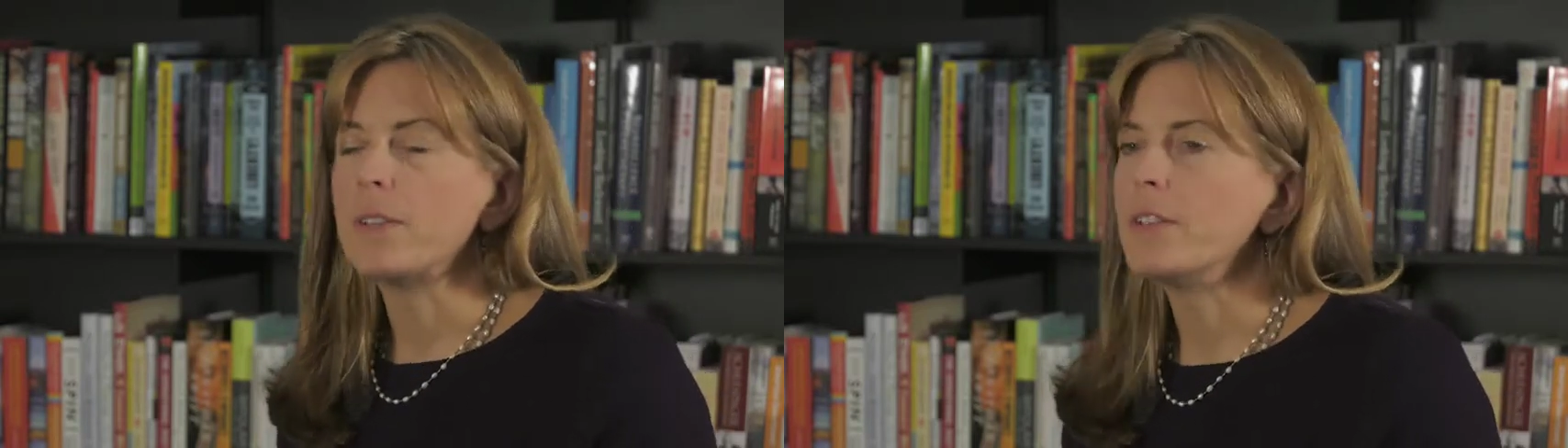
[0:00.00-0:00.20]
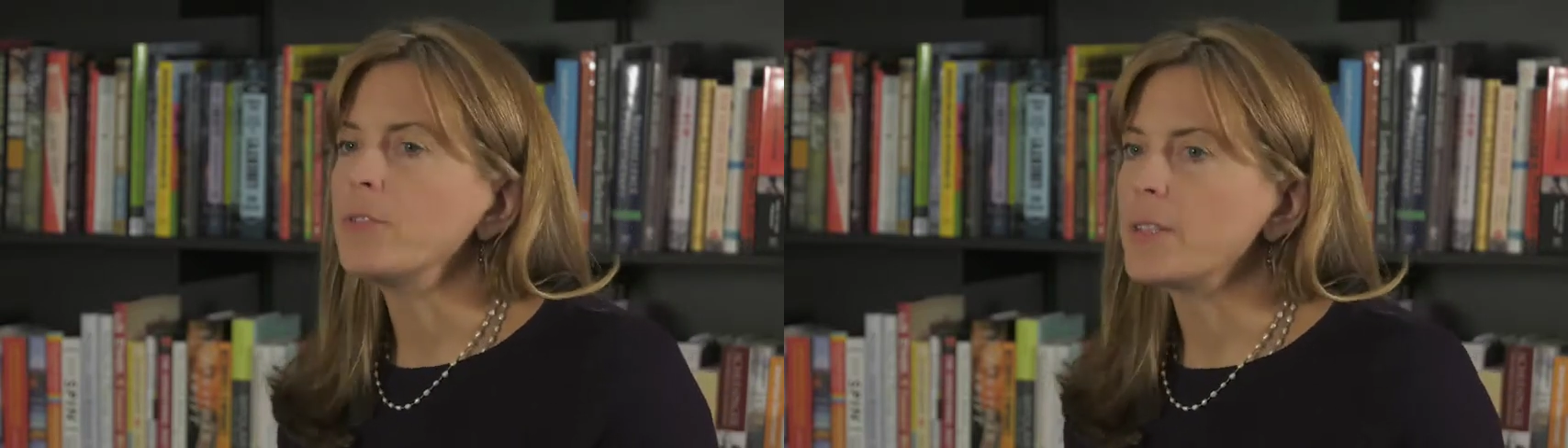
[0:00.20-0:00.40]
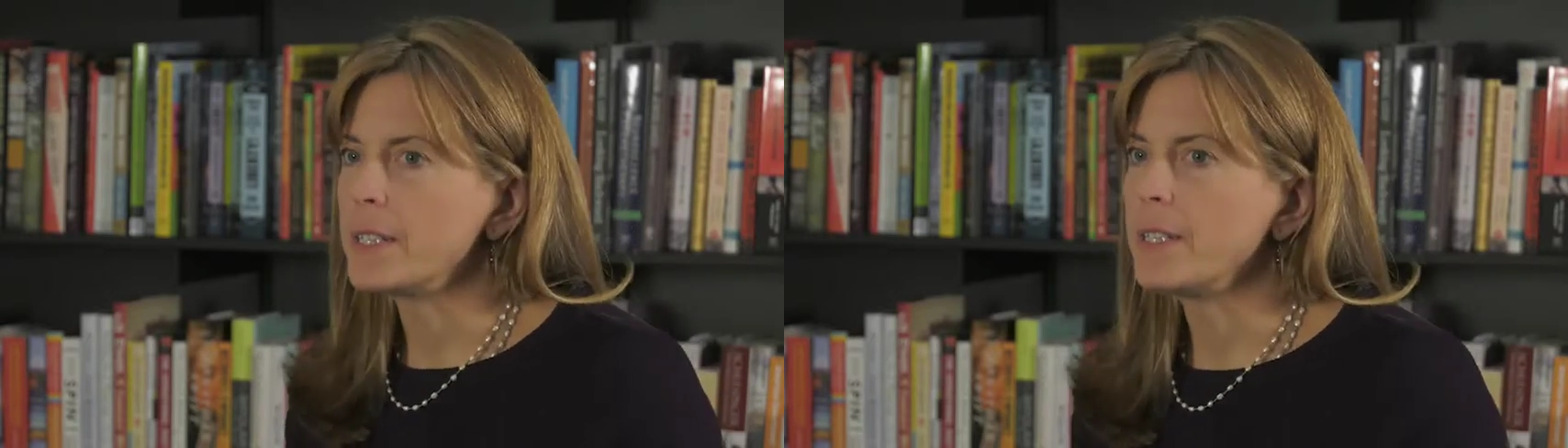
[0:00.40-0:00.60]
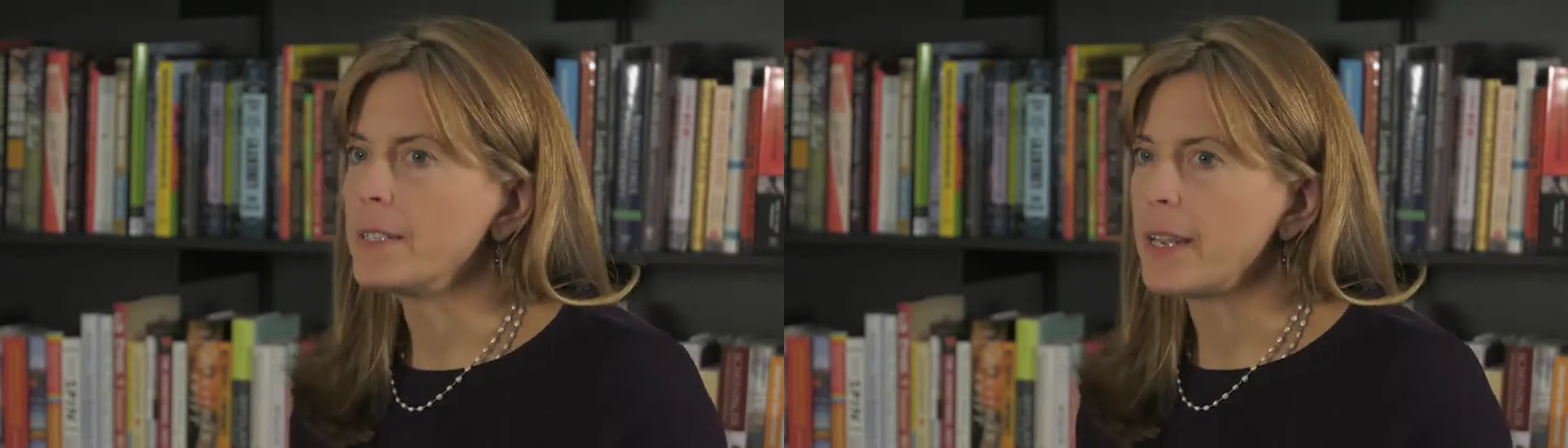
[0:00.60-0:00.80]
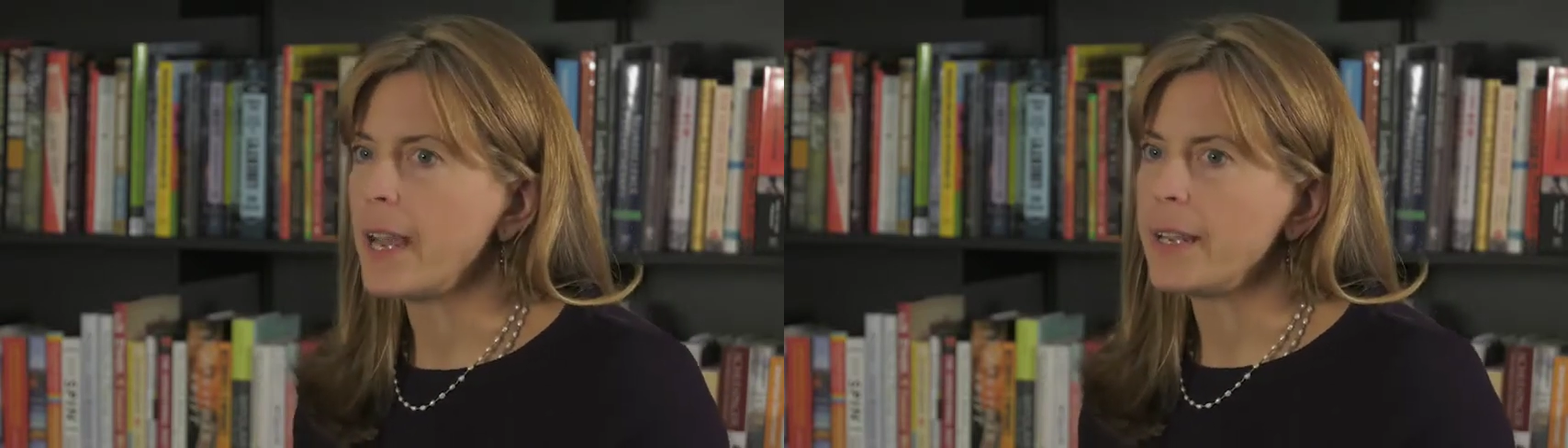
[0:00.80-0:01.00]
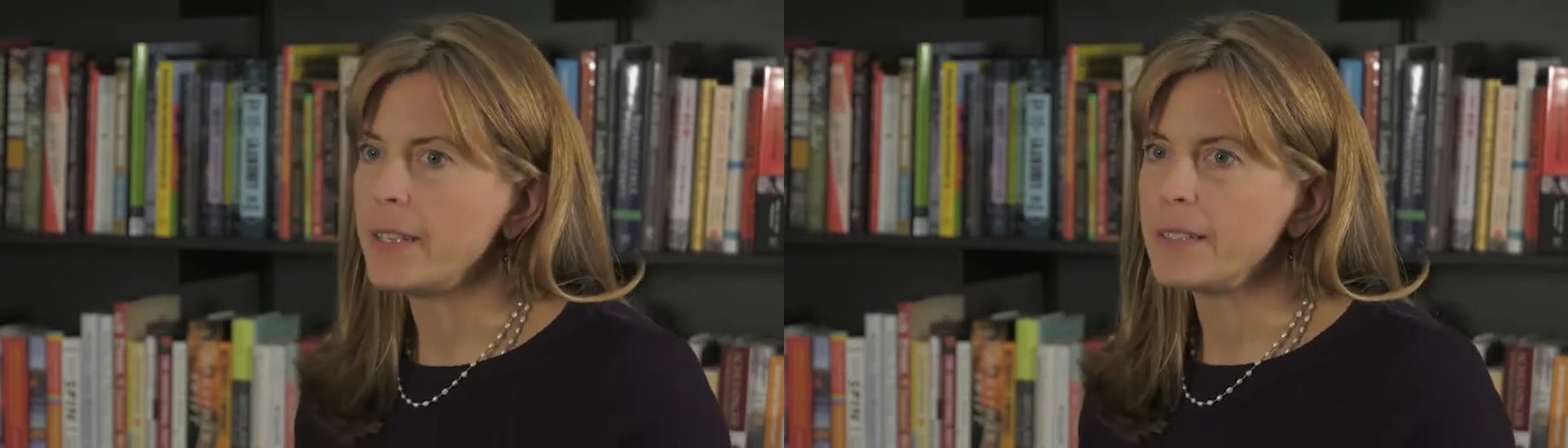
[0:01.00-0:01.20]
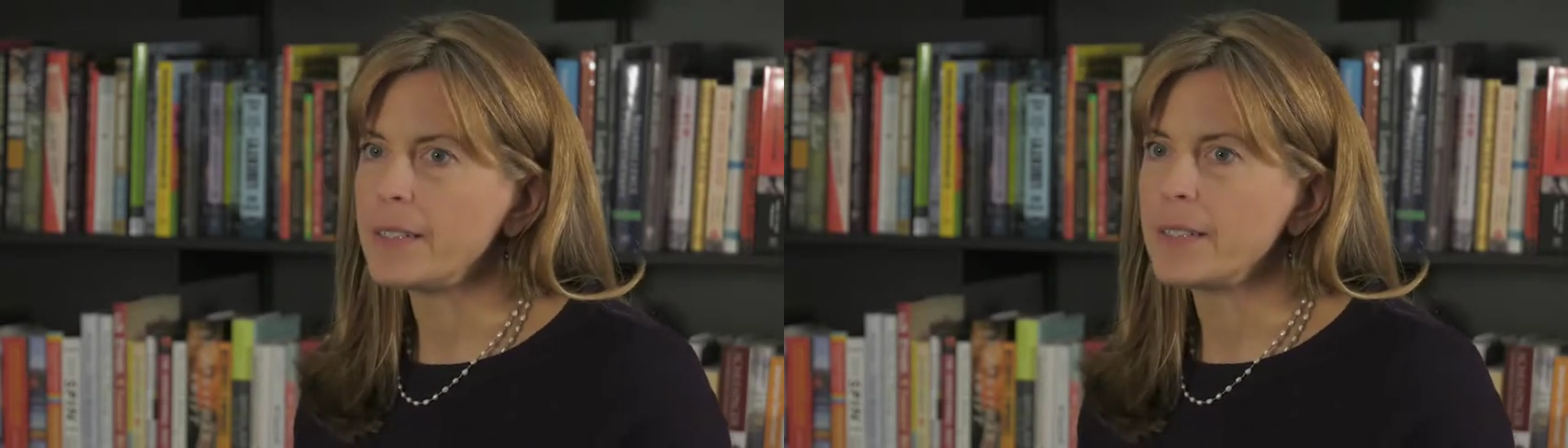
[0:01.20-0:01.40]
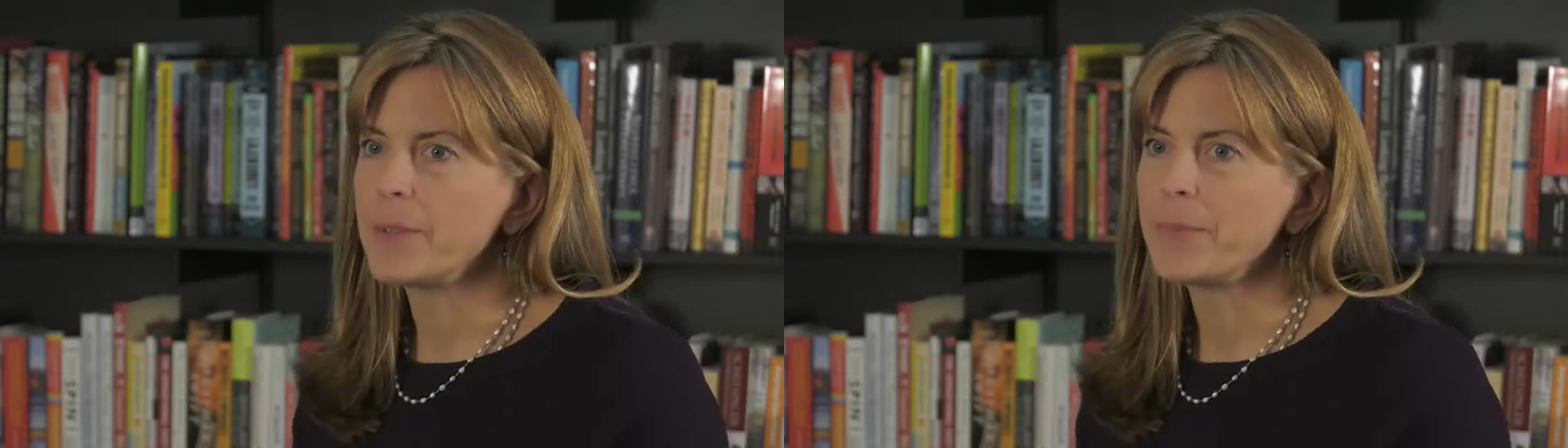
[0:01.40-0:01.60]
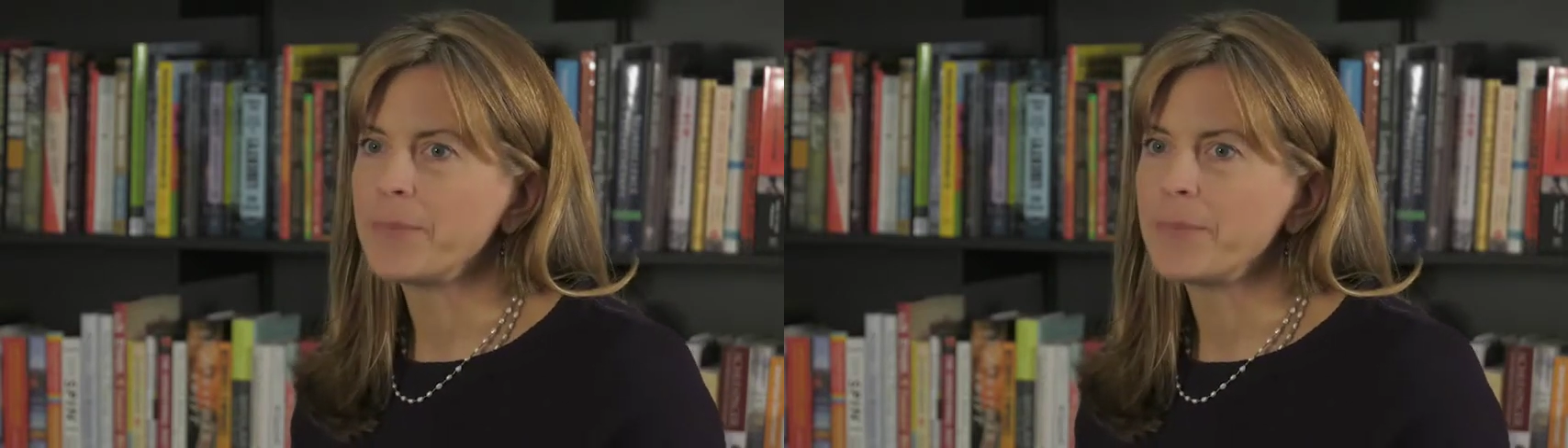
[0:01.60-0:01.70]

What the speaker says: of interest in science.